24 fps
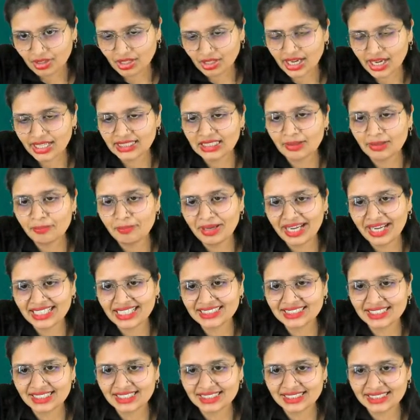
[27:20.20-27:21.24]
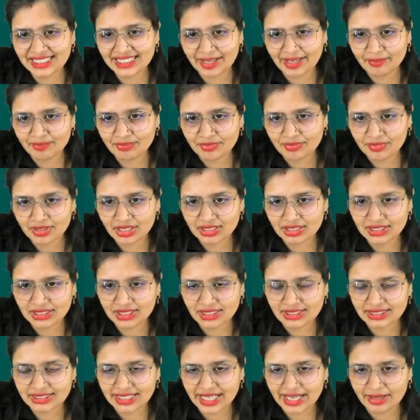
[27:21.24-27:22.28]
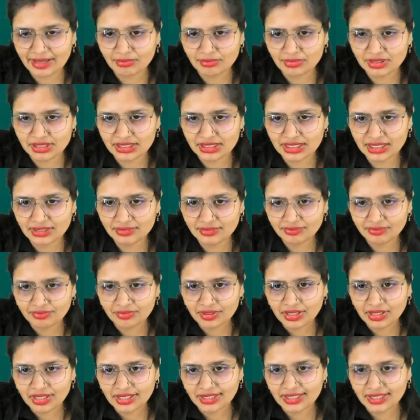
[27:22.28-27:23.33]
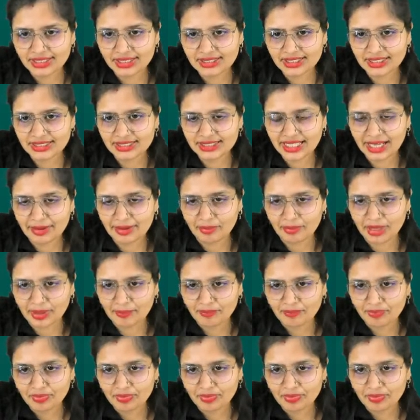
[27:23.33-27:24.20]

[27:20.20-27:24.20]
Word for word: The base is same, this is MC, this is MA.